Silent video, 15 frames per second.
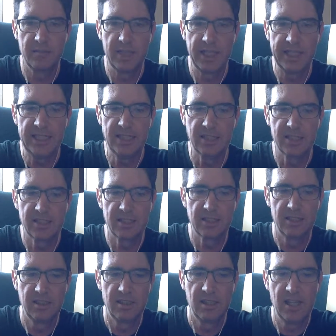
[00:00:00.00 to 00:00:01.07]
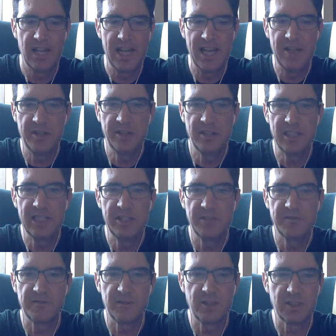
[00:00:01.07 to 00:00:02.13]
ace. And in the
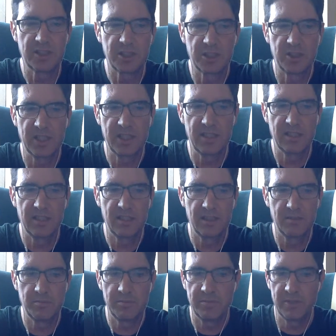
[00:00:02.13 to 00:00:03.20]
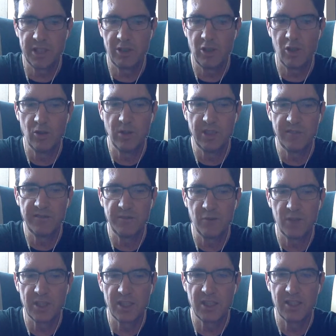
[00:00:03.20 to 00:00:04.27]
first trick, there are only
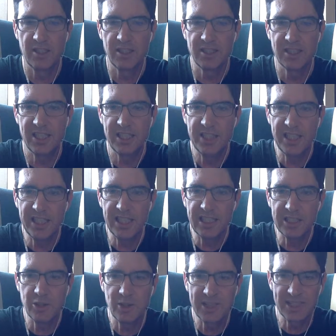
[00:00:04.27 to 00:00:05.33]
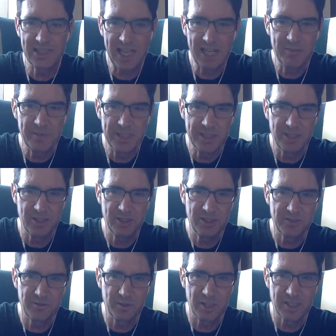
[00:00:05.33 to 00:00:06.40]
four cards, and they get to examine
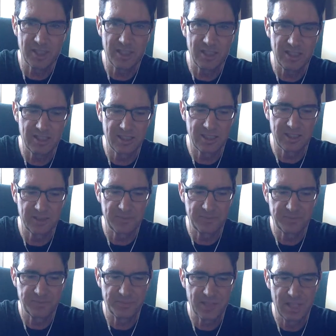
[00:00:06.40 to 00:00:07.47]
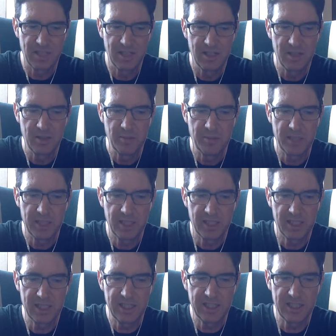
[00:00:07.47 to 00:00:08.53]
those four cards. But
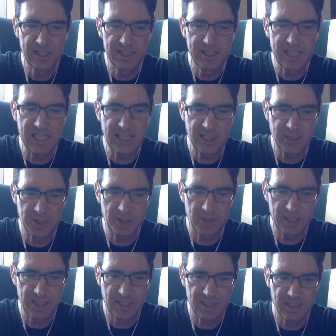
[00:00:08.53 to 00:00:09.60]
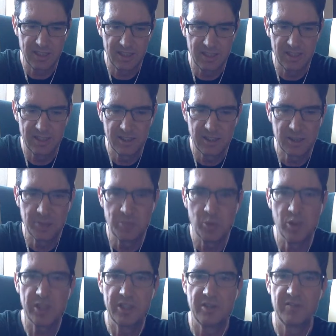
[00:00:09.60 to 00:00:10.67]
in the second trick, there's
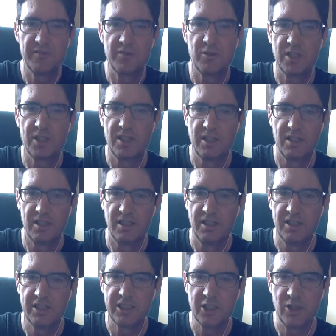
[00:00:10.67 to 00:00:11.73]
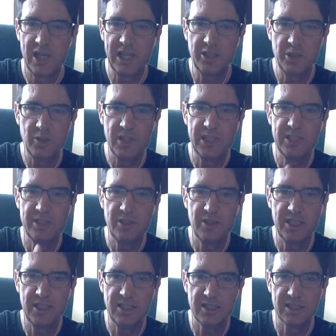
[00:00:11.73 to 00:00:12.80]
more than four. So how do I do
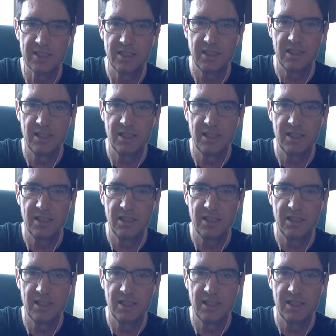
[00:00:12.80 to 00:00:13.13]
this?